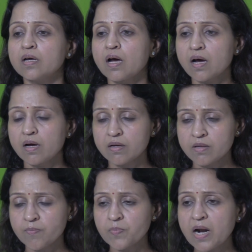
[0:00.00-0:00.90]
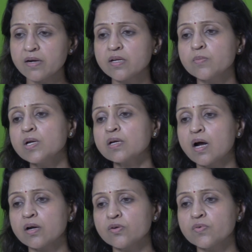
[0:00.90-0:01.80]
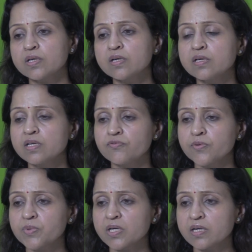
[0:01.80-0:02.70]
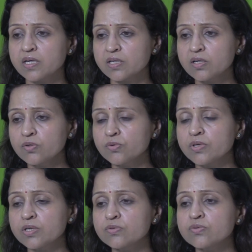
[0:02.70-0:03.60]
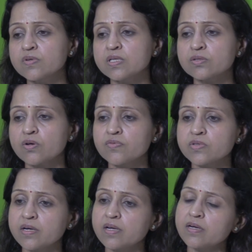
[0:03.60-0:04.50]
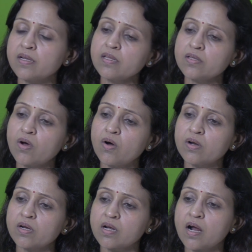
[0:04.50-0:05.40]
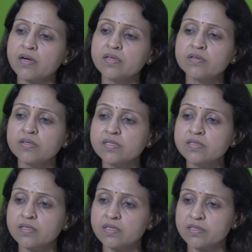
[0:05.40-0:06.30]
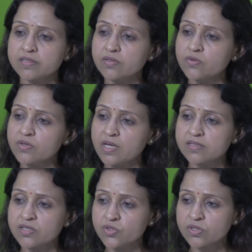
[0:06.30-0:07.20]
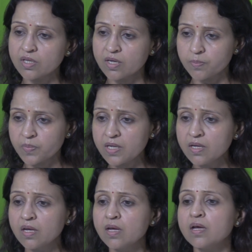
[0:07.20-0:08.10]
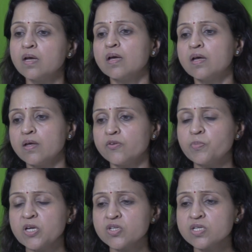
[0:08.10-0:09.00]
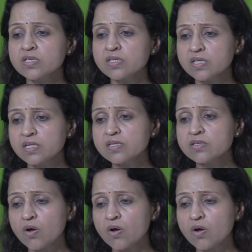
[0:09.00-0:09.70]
implantable cardioverter defibrillator to reduce the risk of sudden death, or a cardiac resynchronization therapy. If patient is